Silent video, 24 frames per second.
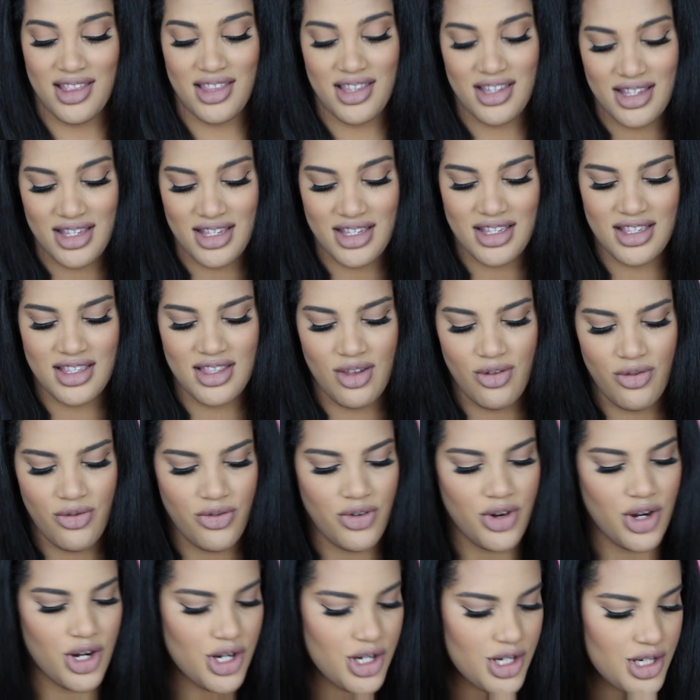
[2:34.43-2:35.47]
This is the
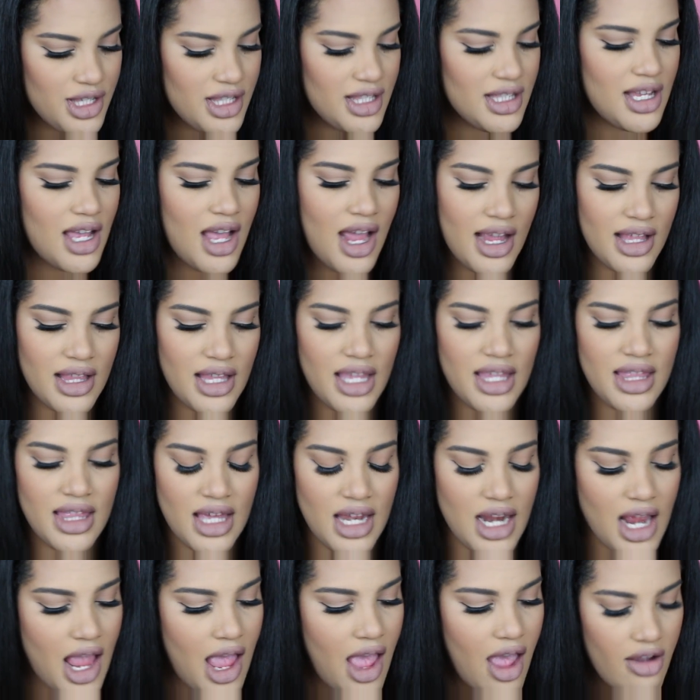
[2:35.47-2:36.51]
first highlight
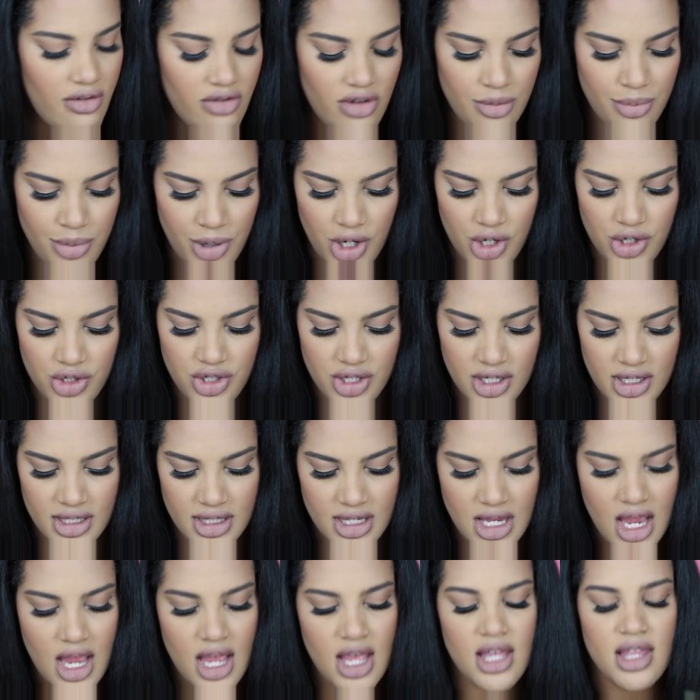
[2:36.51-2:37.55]
that I ever purchased.